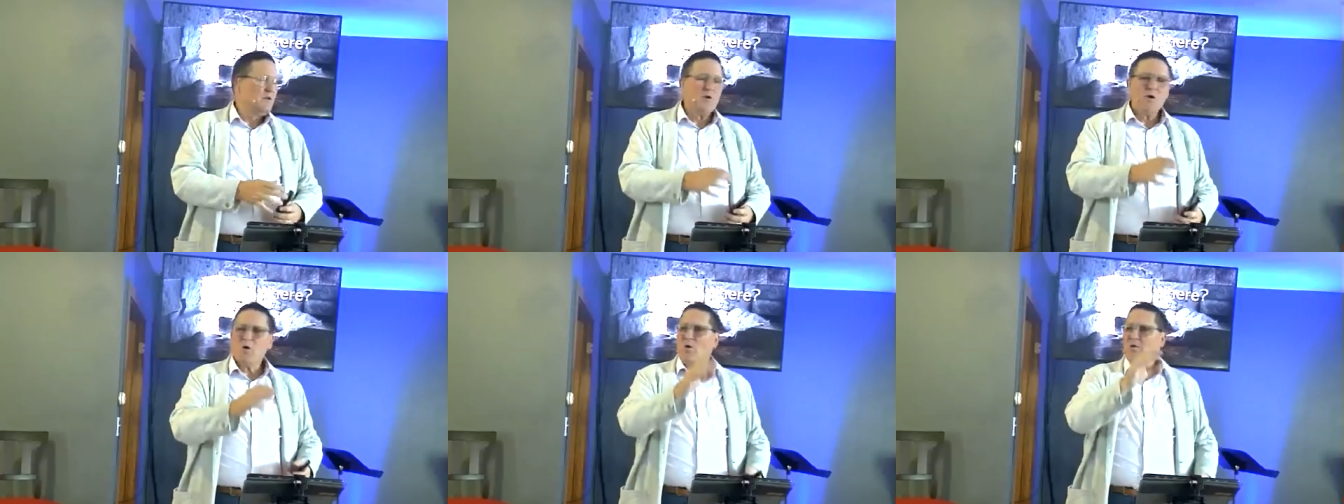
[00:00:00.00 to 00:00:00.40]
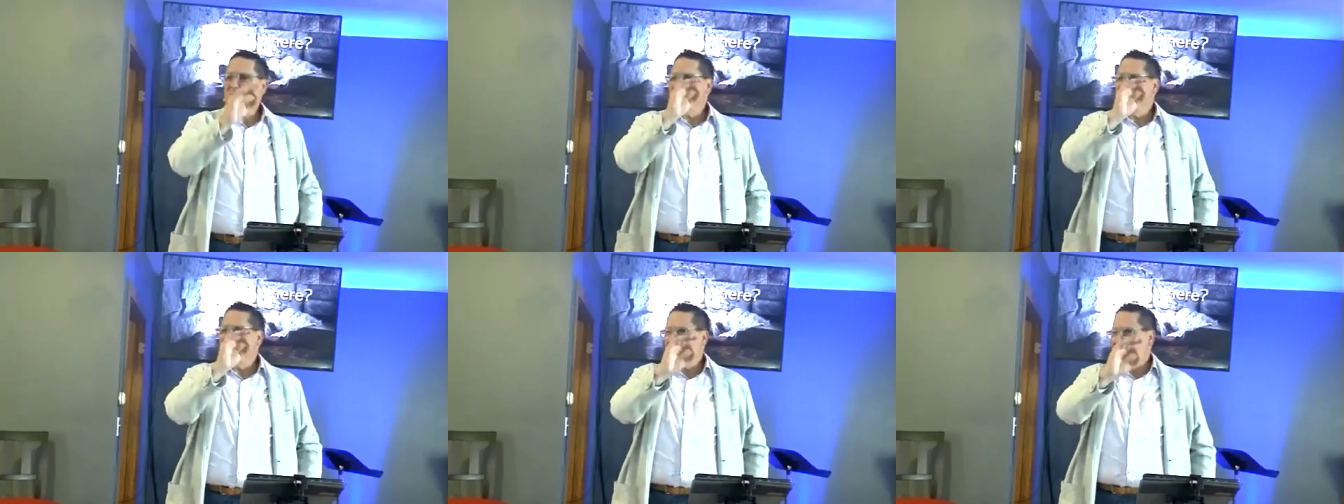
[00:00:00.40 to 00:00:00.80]
No,
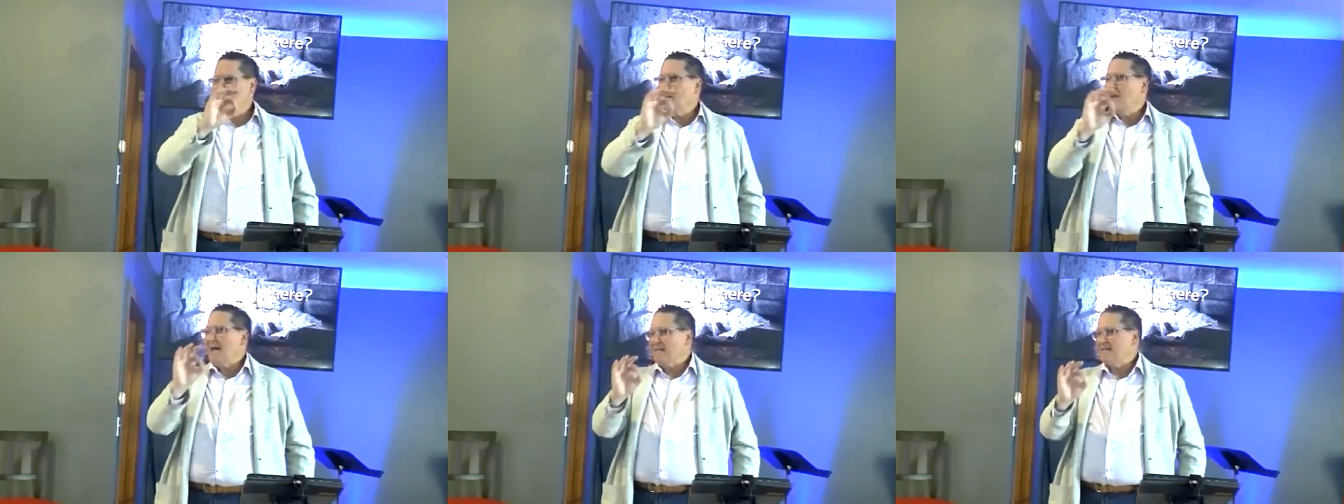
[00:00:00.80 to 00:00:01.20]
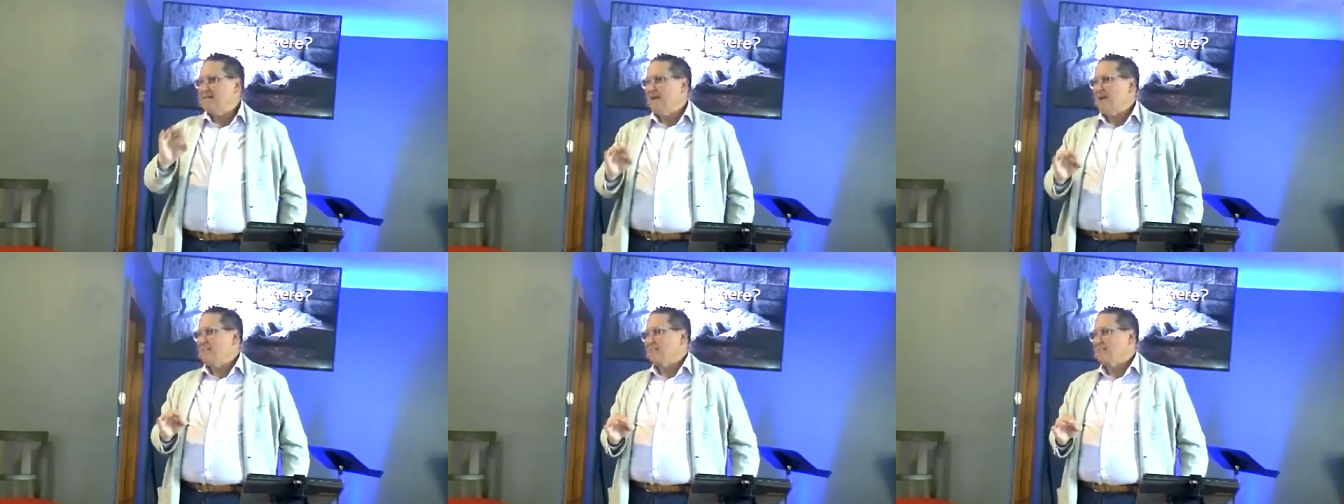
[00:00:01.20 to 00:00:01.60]
it takes the last
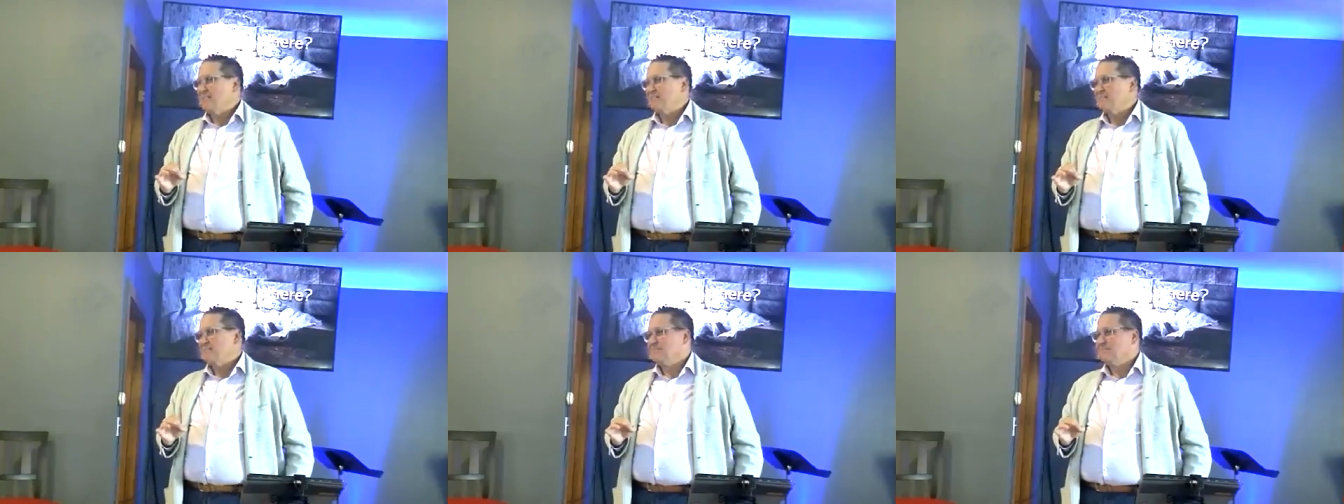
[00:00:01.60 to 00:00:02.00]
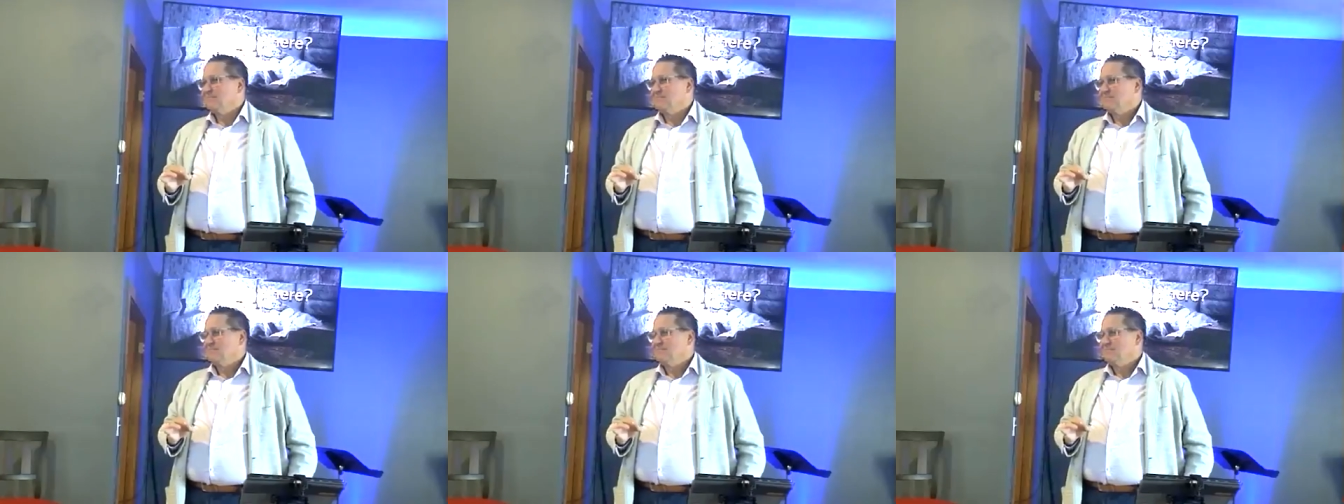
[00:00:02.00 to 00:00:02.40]
step.
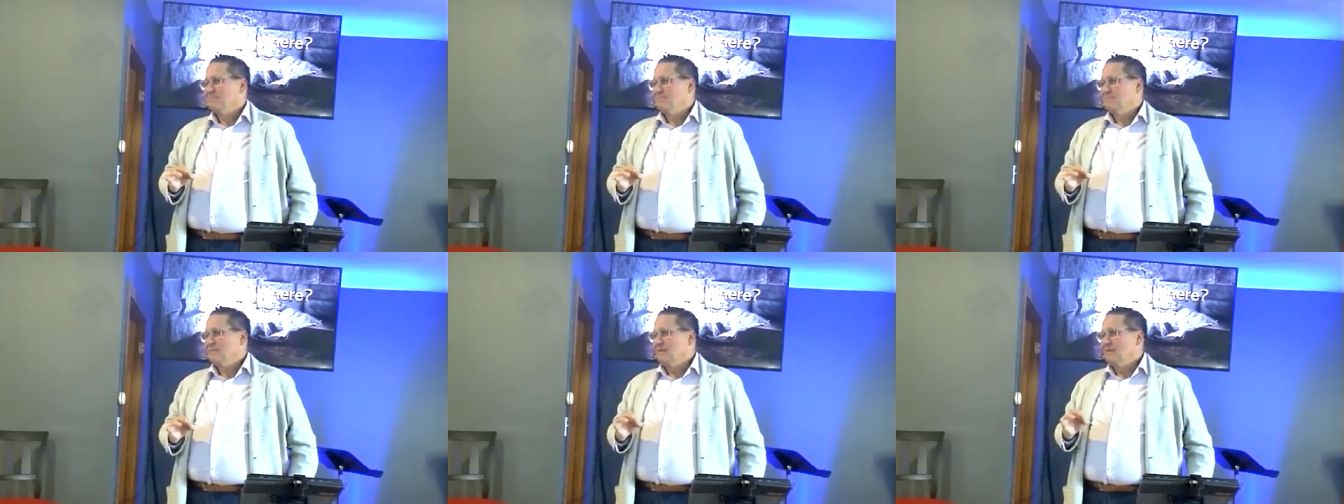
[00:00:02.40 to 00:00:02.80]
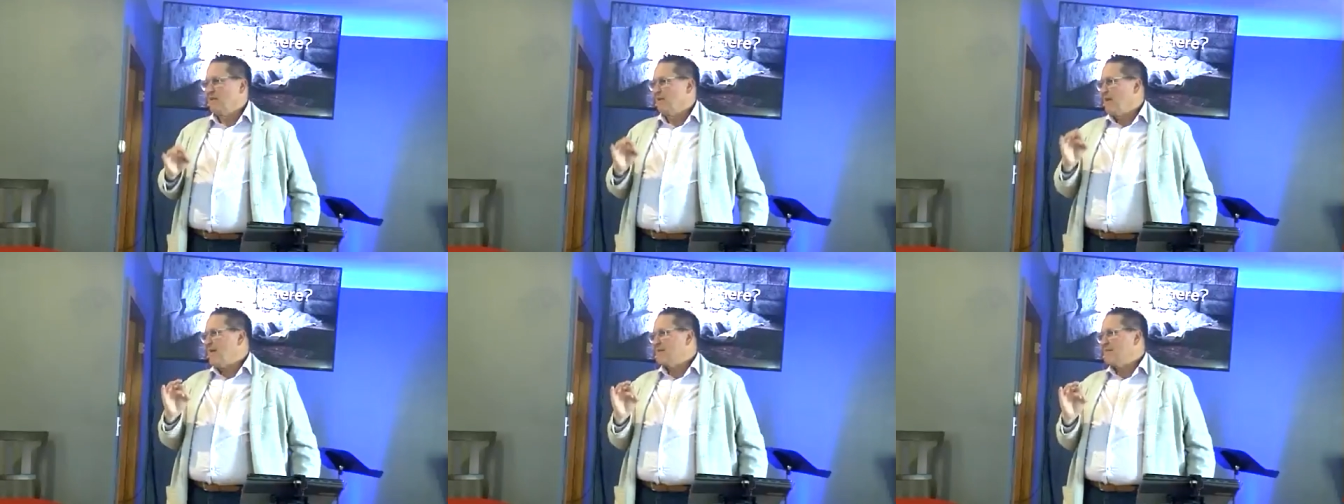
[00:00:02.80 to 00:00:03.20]
And the
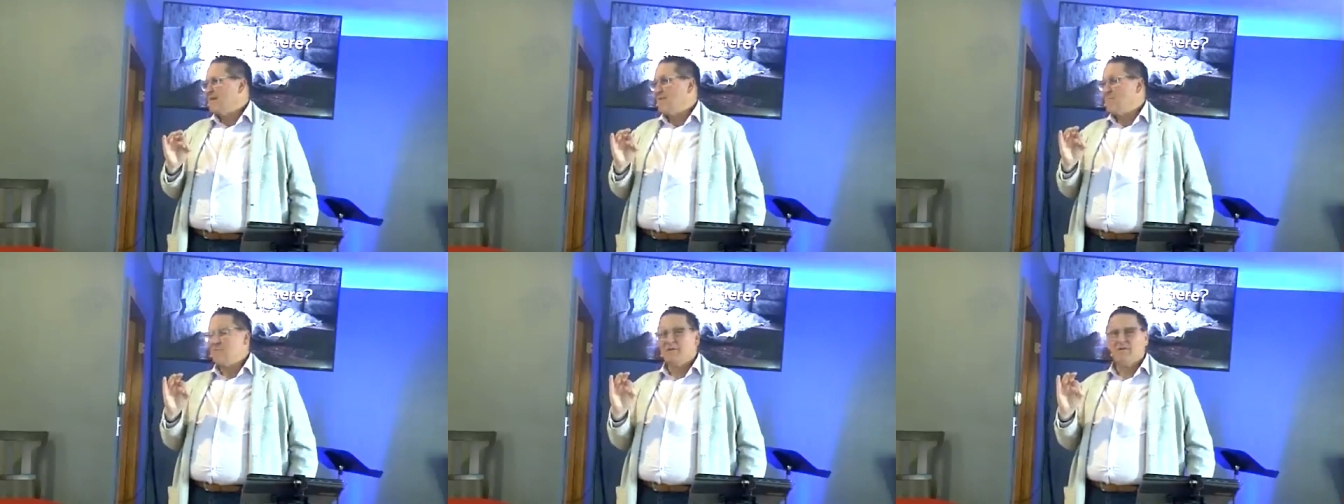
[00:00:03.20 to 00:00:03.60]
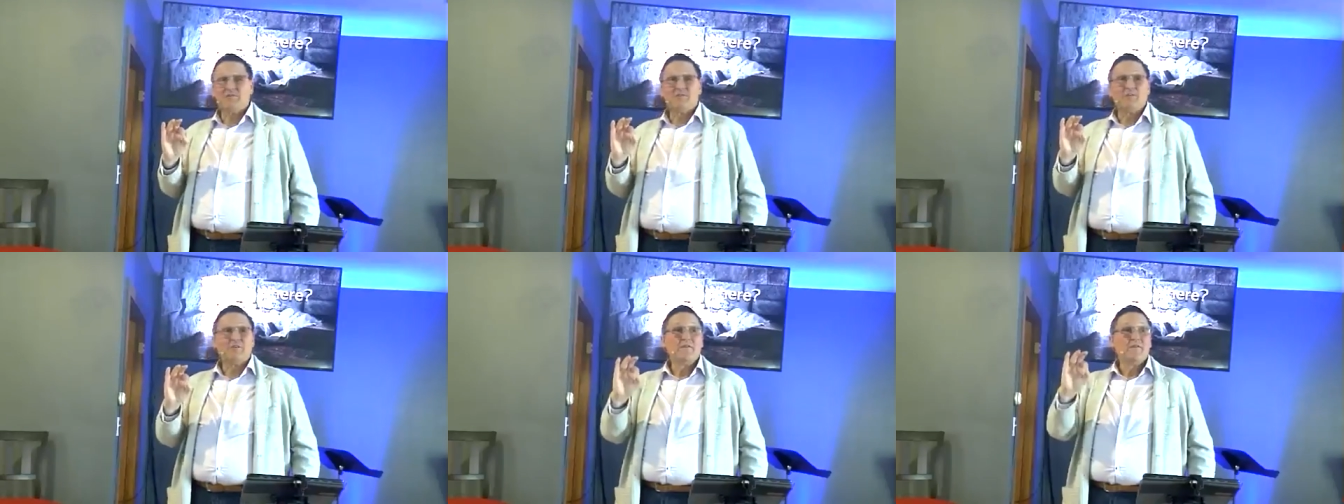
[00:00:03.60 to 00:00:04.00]
last step
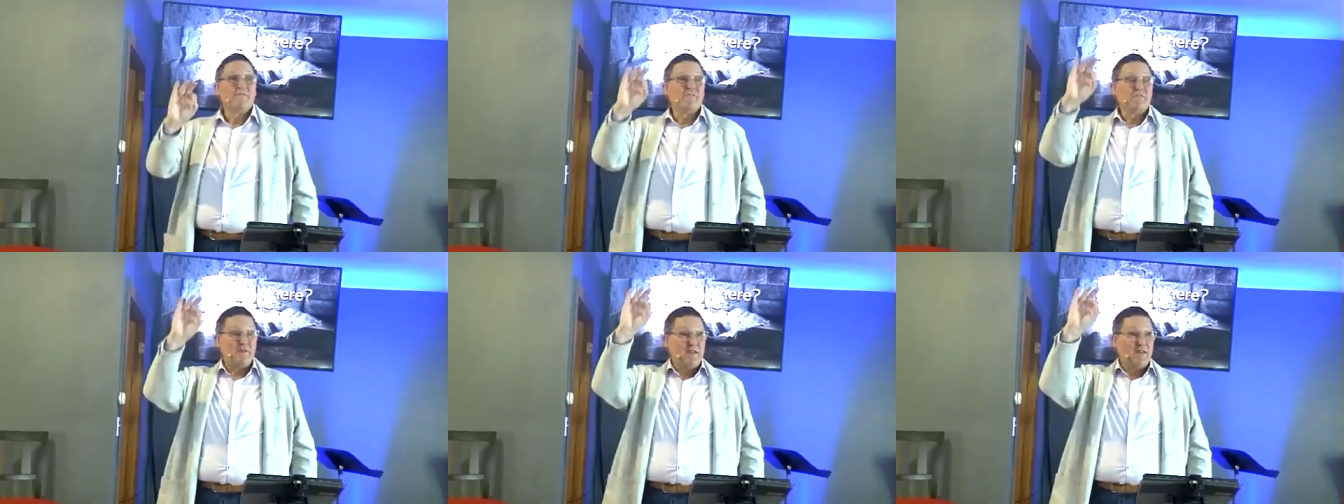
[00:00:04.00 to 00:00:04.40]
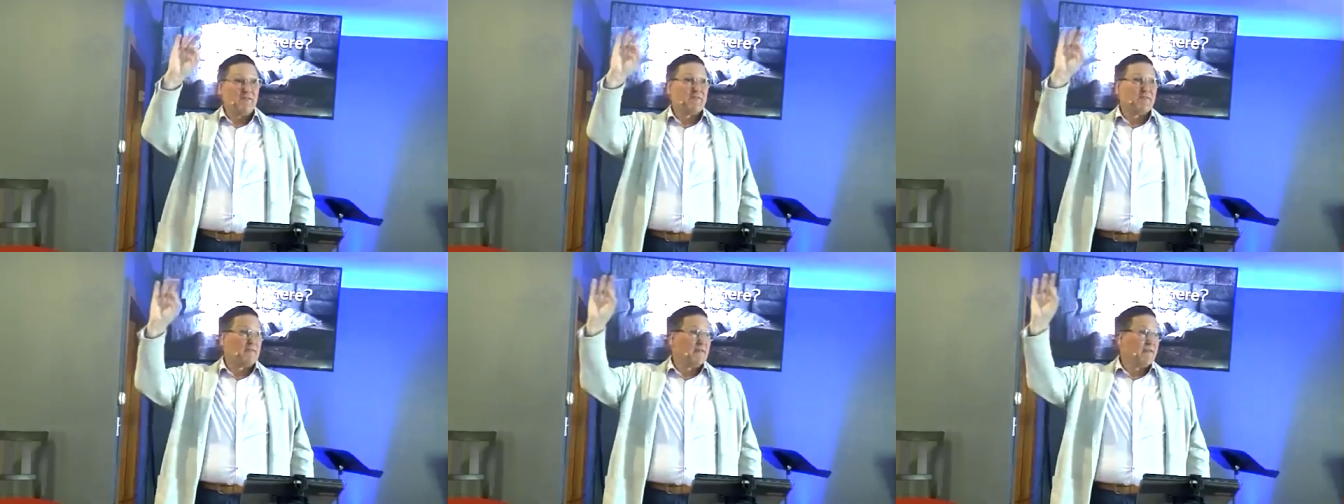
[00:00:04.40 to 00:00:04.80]
is
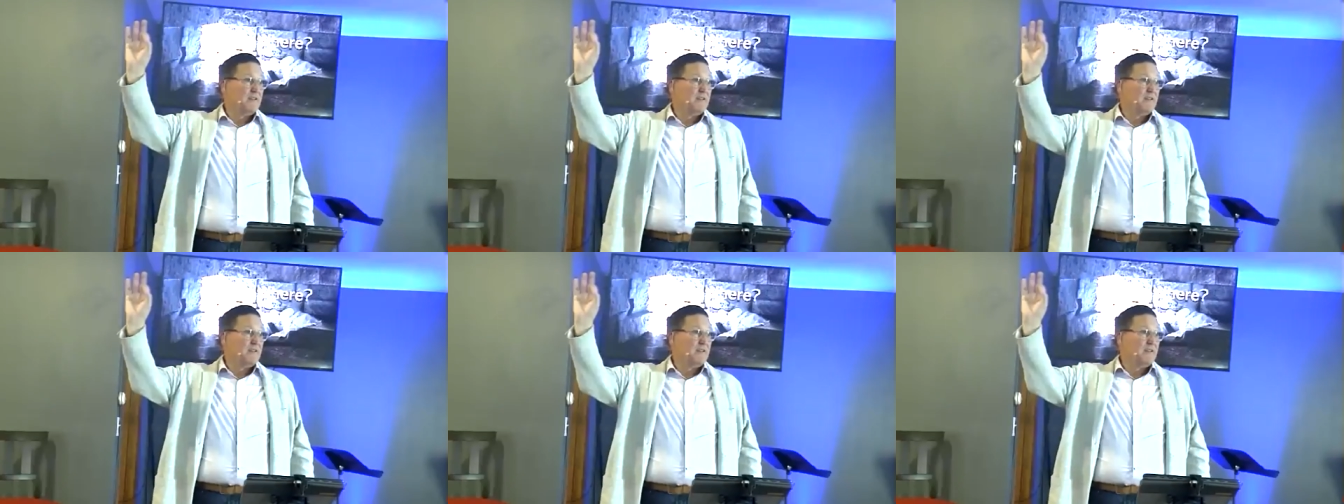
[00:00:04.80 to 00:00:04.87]
faith